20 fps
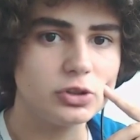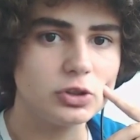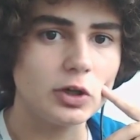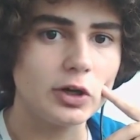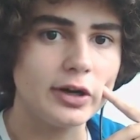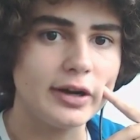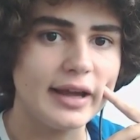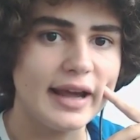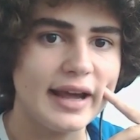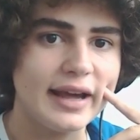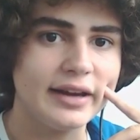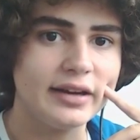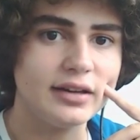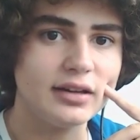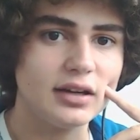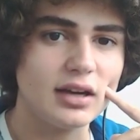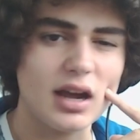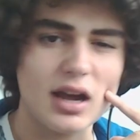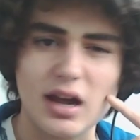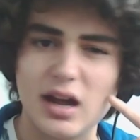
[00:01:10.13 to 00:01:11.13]
start at
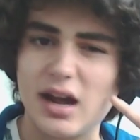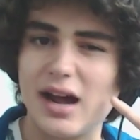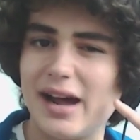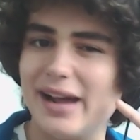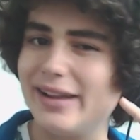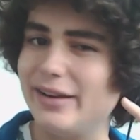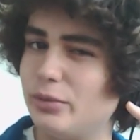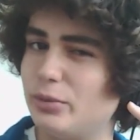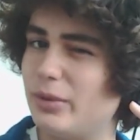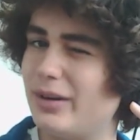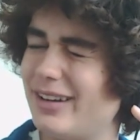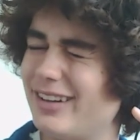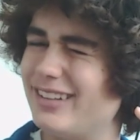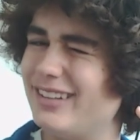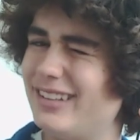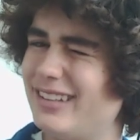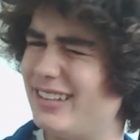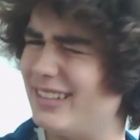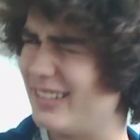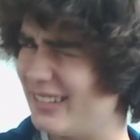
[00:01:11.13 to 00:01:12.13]

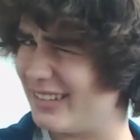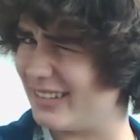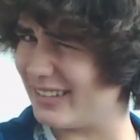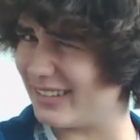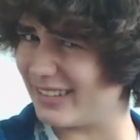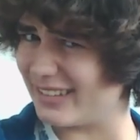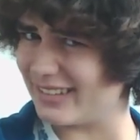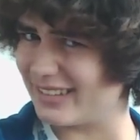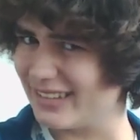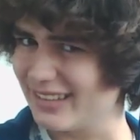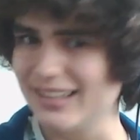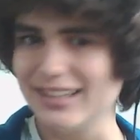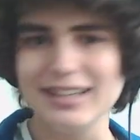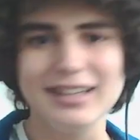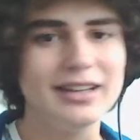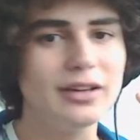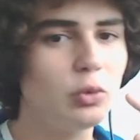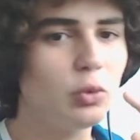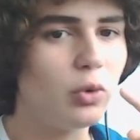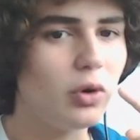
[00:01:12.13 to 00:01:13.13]
Hiragana?
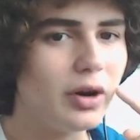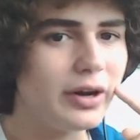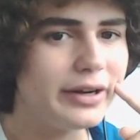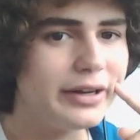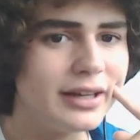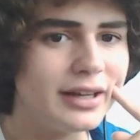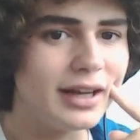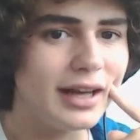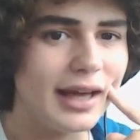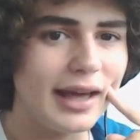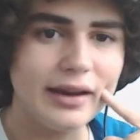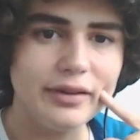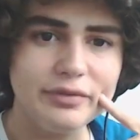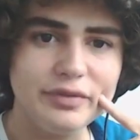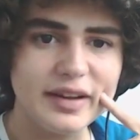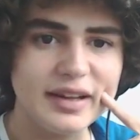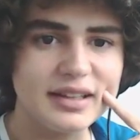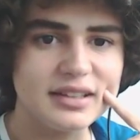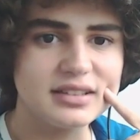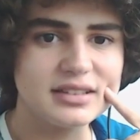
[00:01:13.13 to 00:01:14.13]
One,
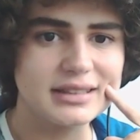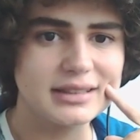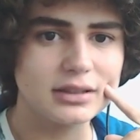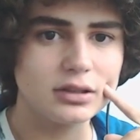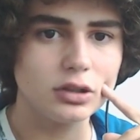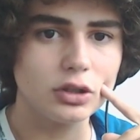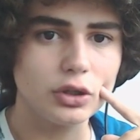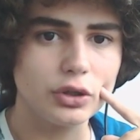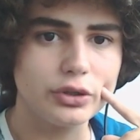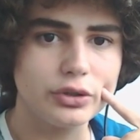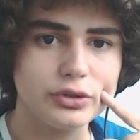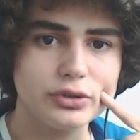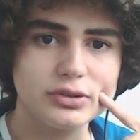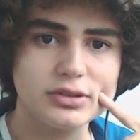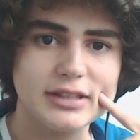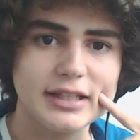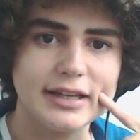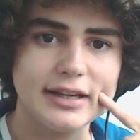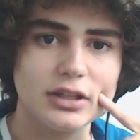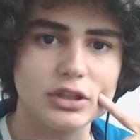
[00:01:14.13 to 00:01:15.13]
advanced
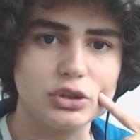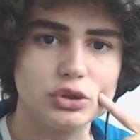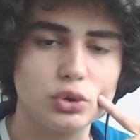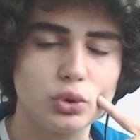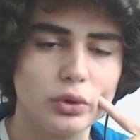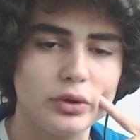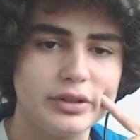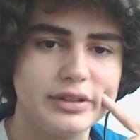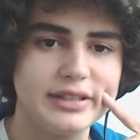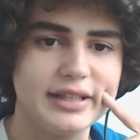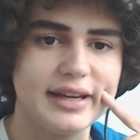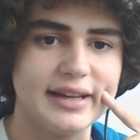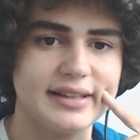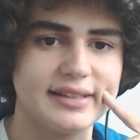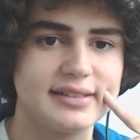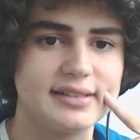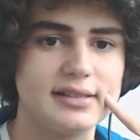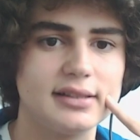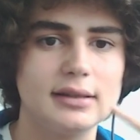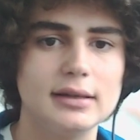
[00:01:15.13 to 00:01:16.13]
learners take a short
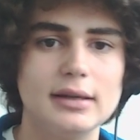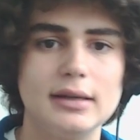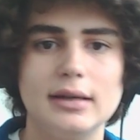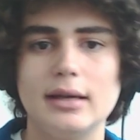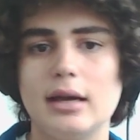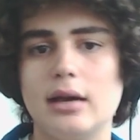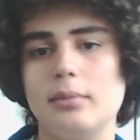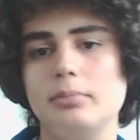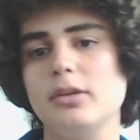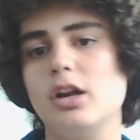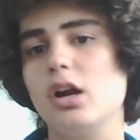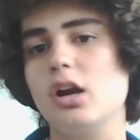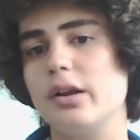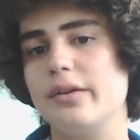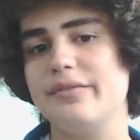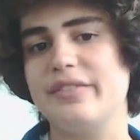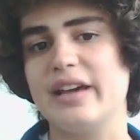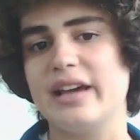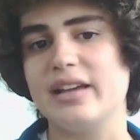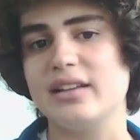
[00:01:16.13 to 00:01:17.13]
test. I'm not
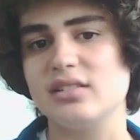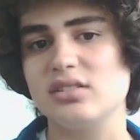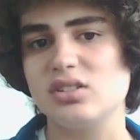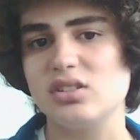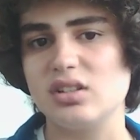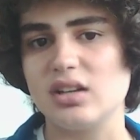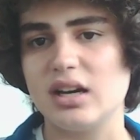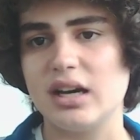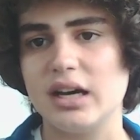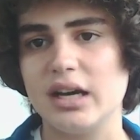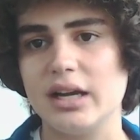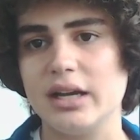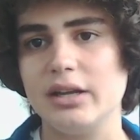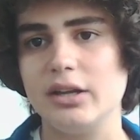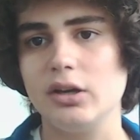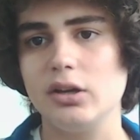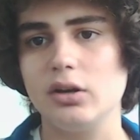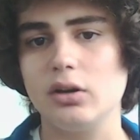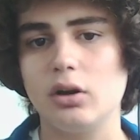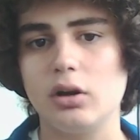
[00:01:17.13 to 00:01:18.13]
advanced,
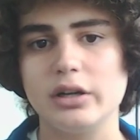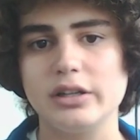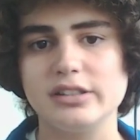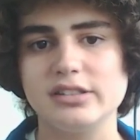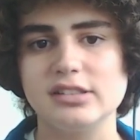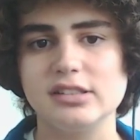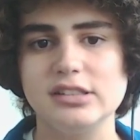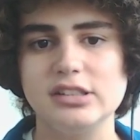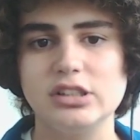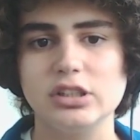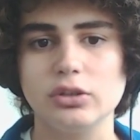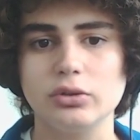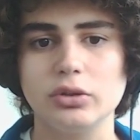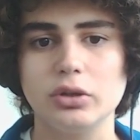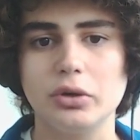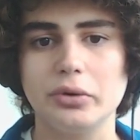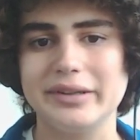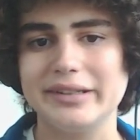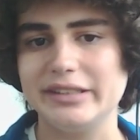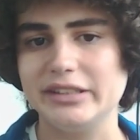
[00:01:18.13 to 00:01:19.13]
I honestly don't
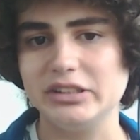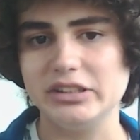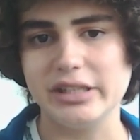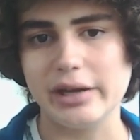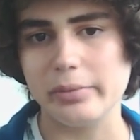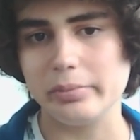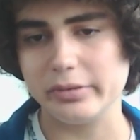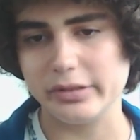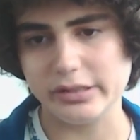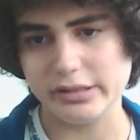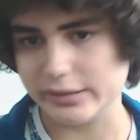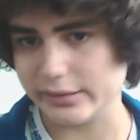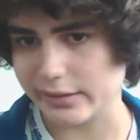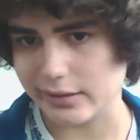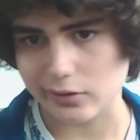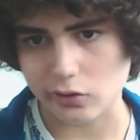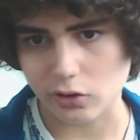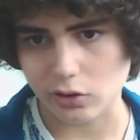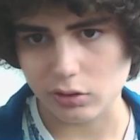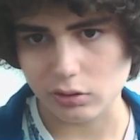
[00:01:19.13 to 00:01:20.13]
know any Japanese
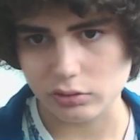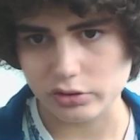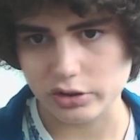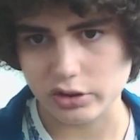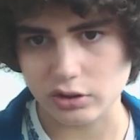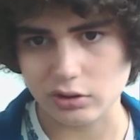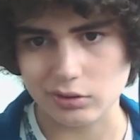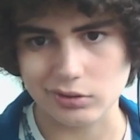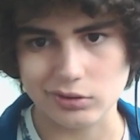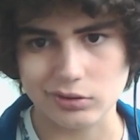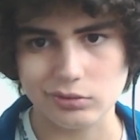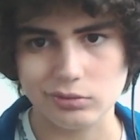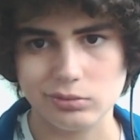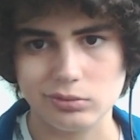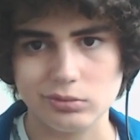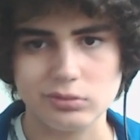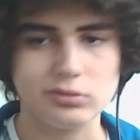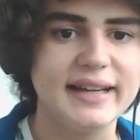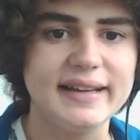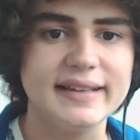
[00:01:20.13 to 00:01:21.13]
at all, so...
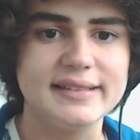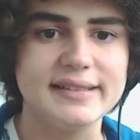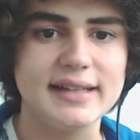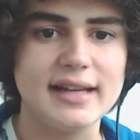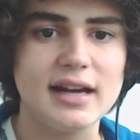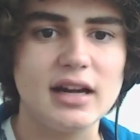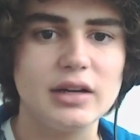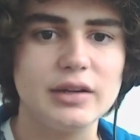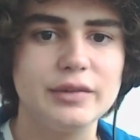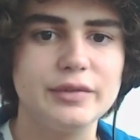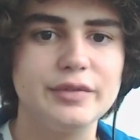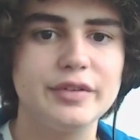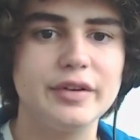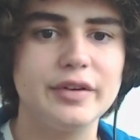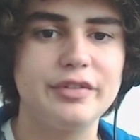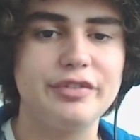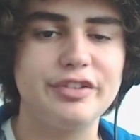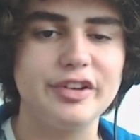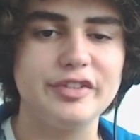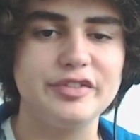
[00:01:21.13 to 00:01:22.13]
Test out
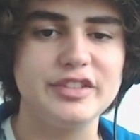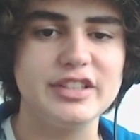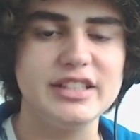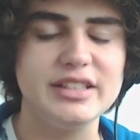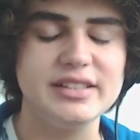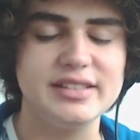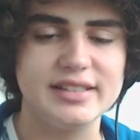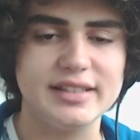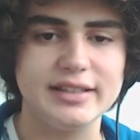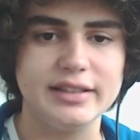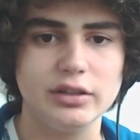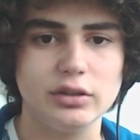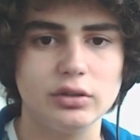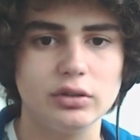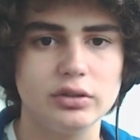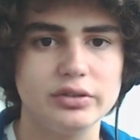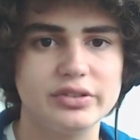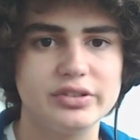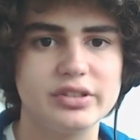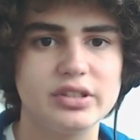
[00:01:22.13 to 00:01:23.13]
of 15
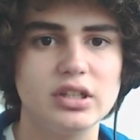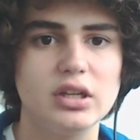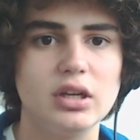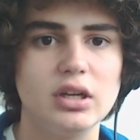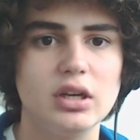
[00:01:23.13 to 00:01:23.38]
skills.